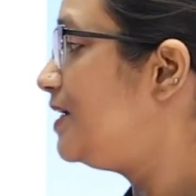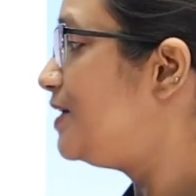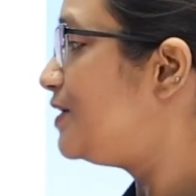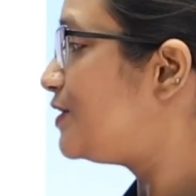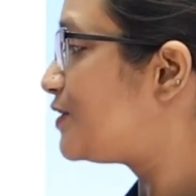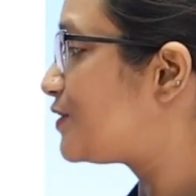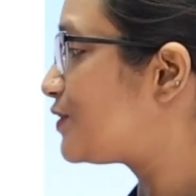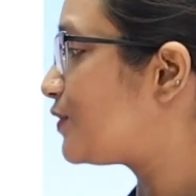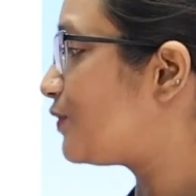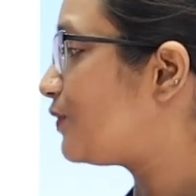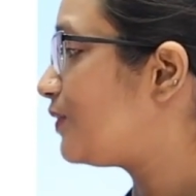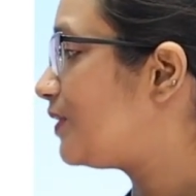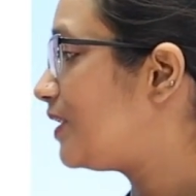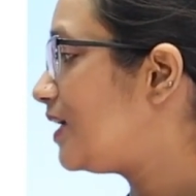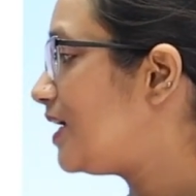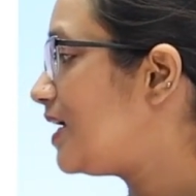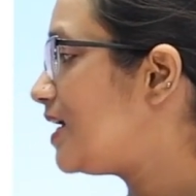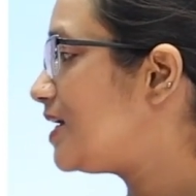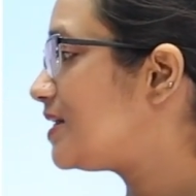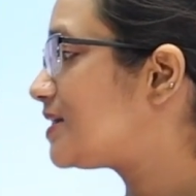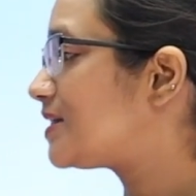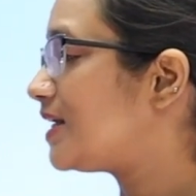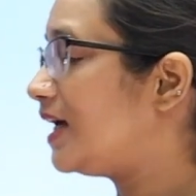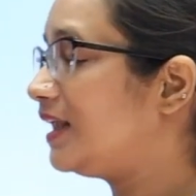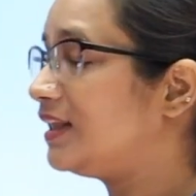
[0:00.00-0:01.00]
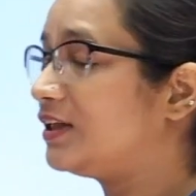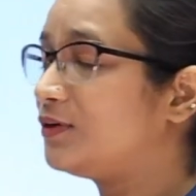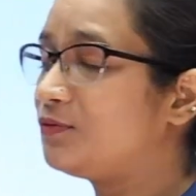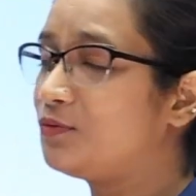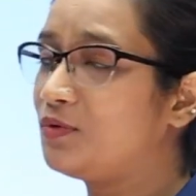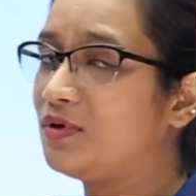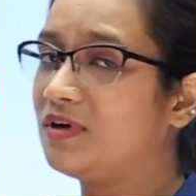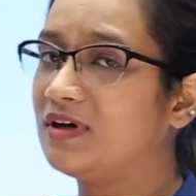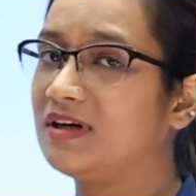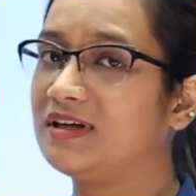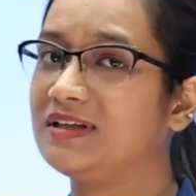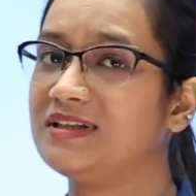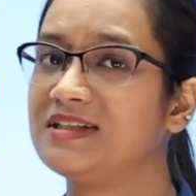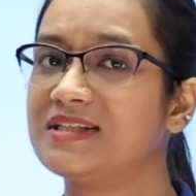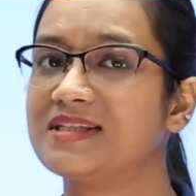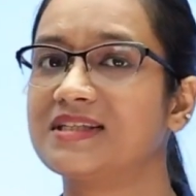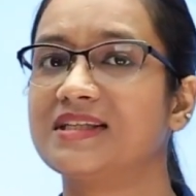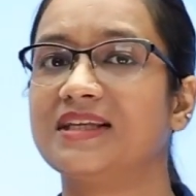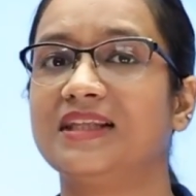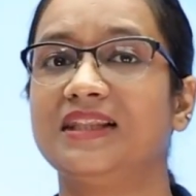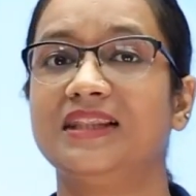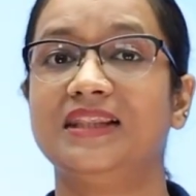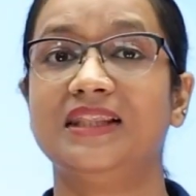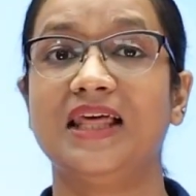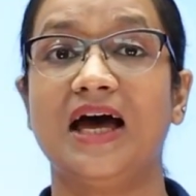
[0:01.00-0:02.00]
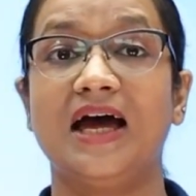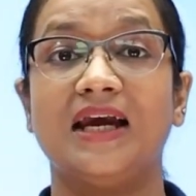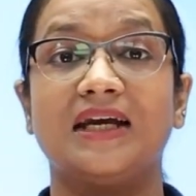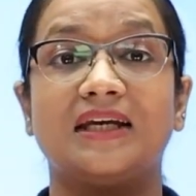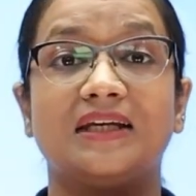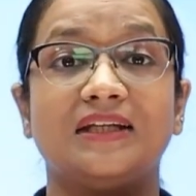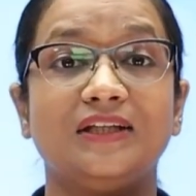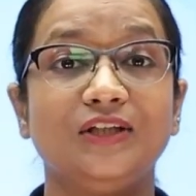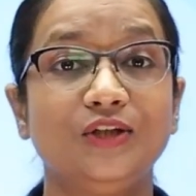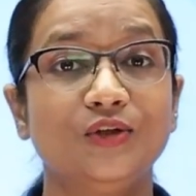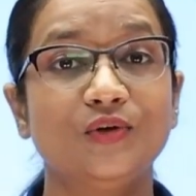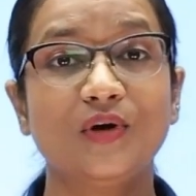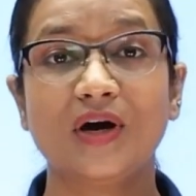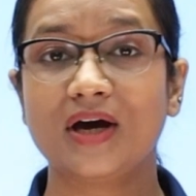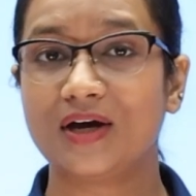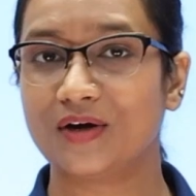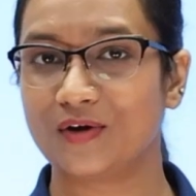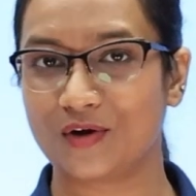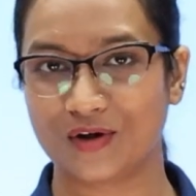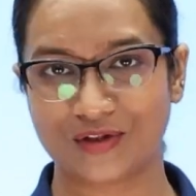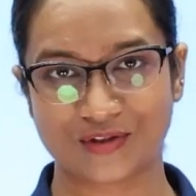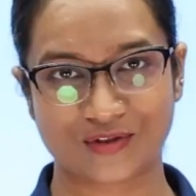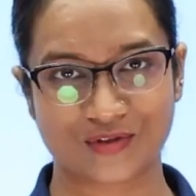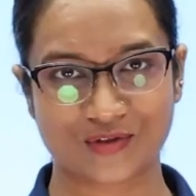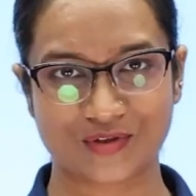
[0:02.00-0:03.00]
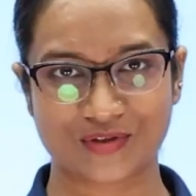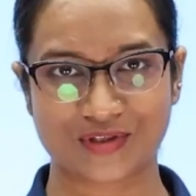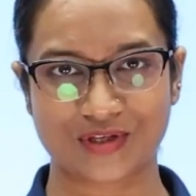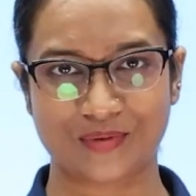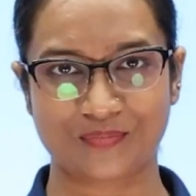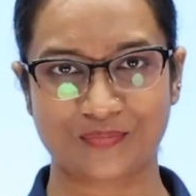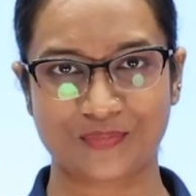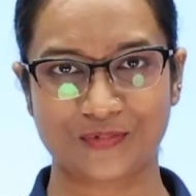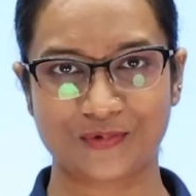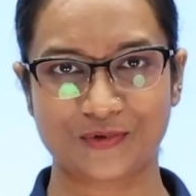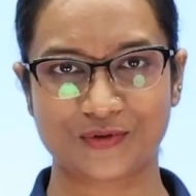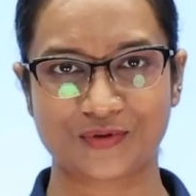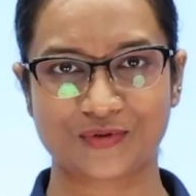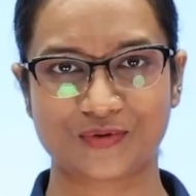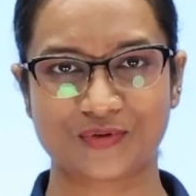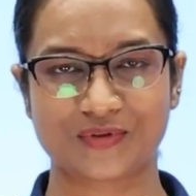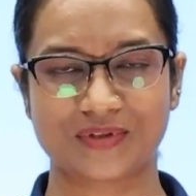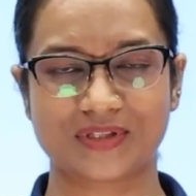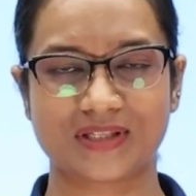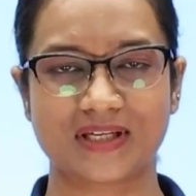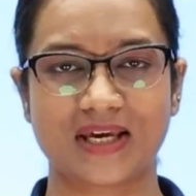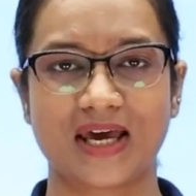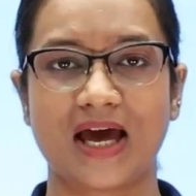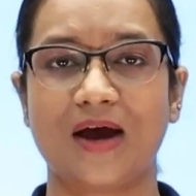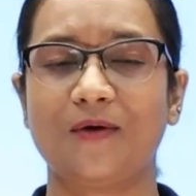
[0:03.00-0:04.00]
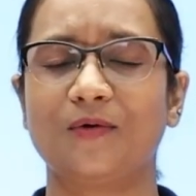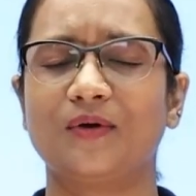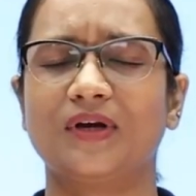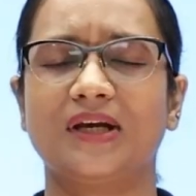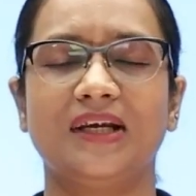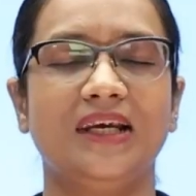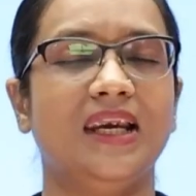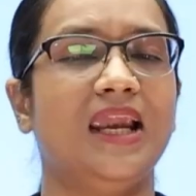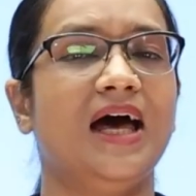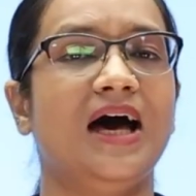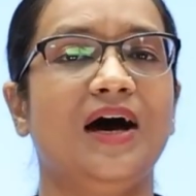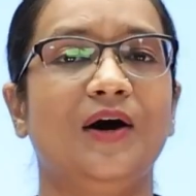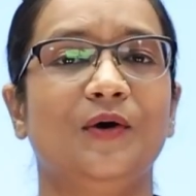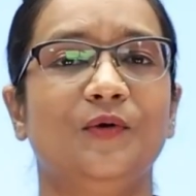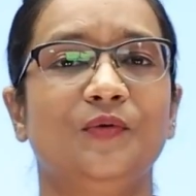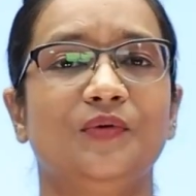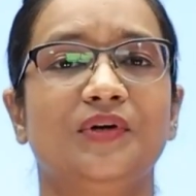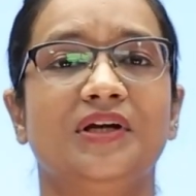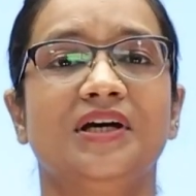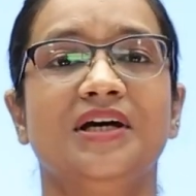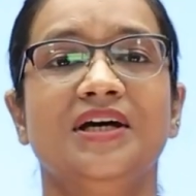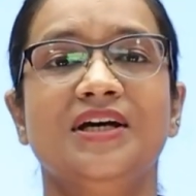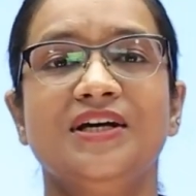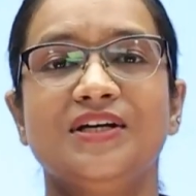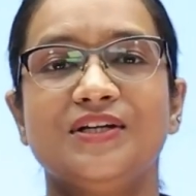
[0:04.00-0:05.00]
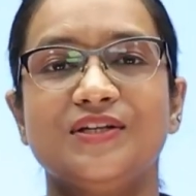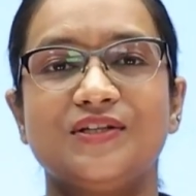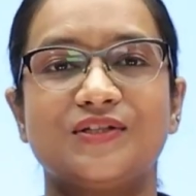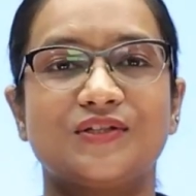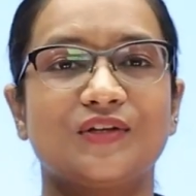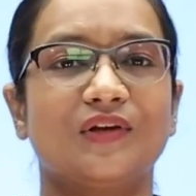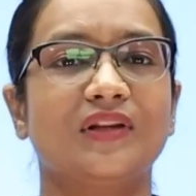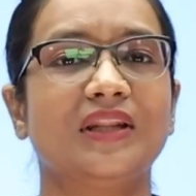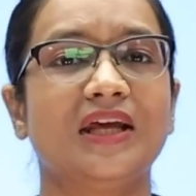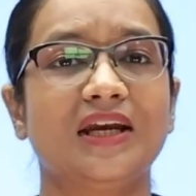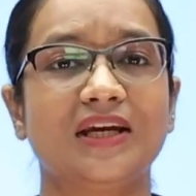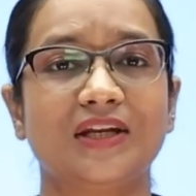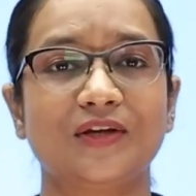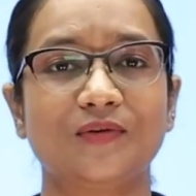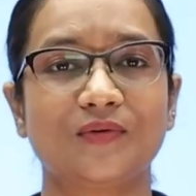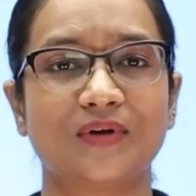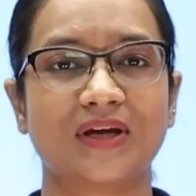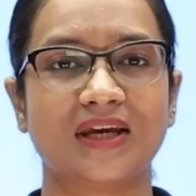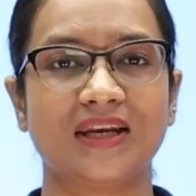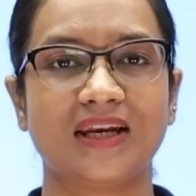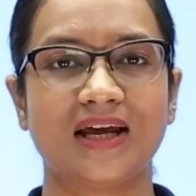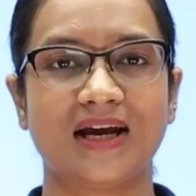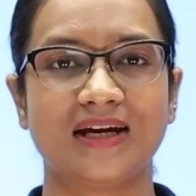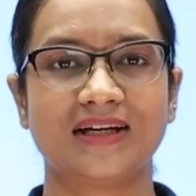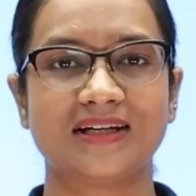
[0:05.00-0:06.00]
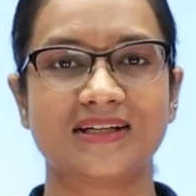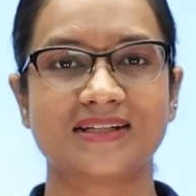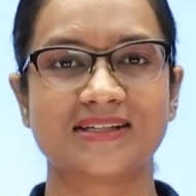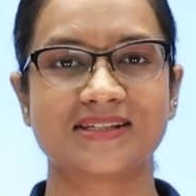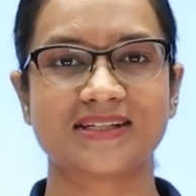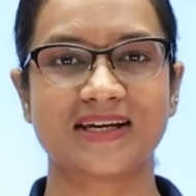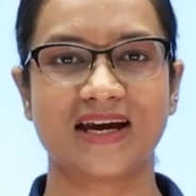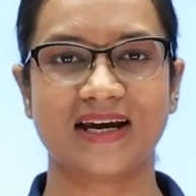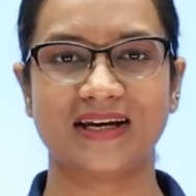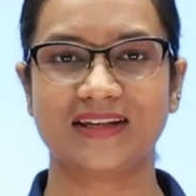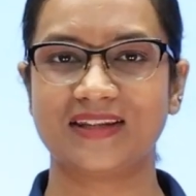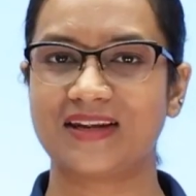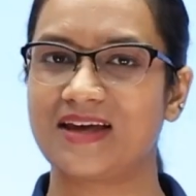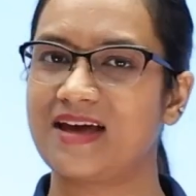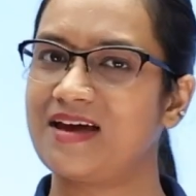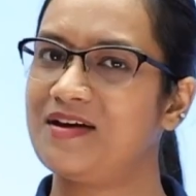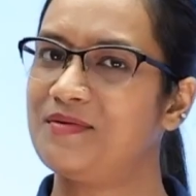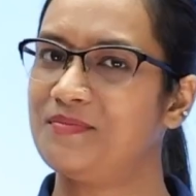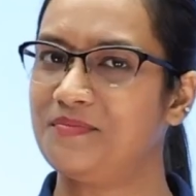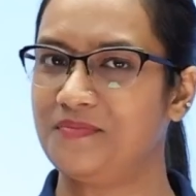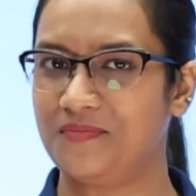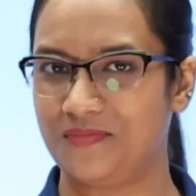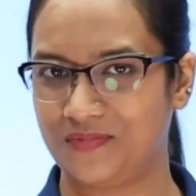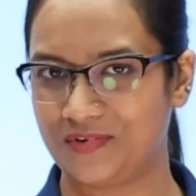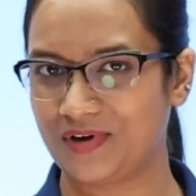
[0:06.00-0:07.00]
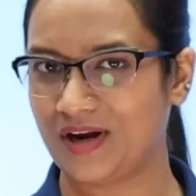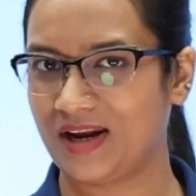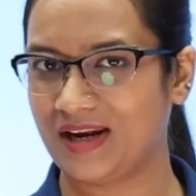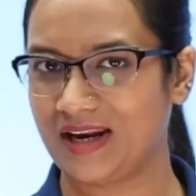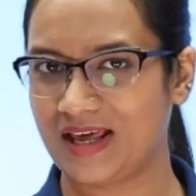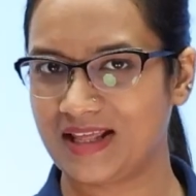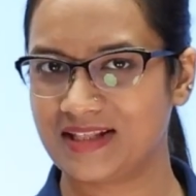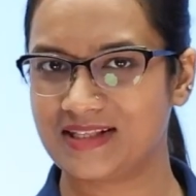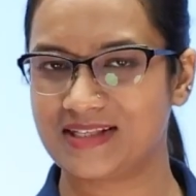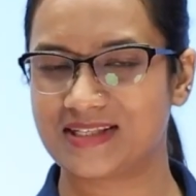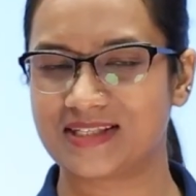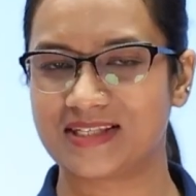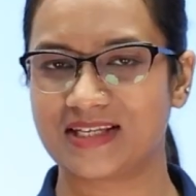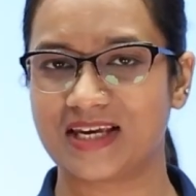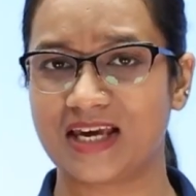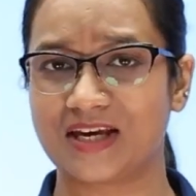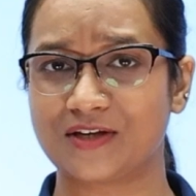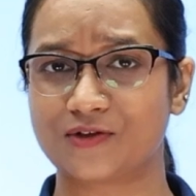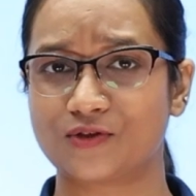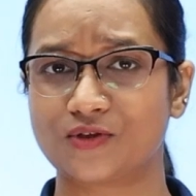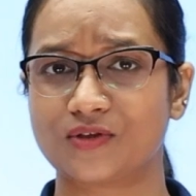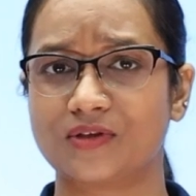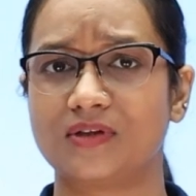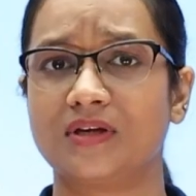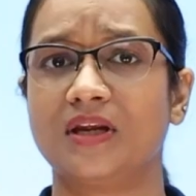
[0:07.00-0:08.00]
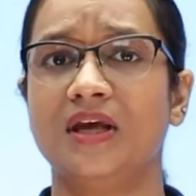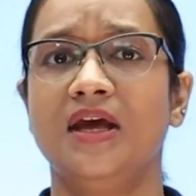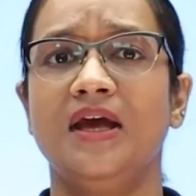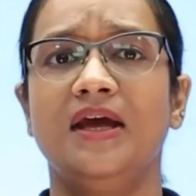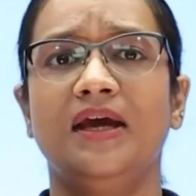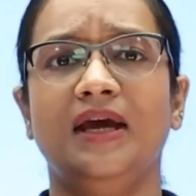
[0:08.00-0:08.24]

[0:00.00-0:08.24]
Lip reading: So these are the words that you are also supposed to say out loud so that you can understand their pronunciation.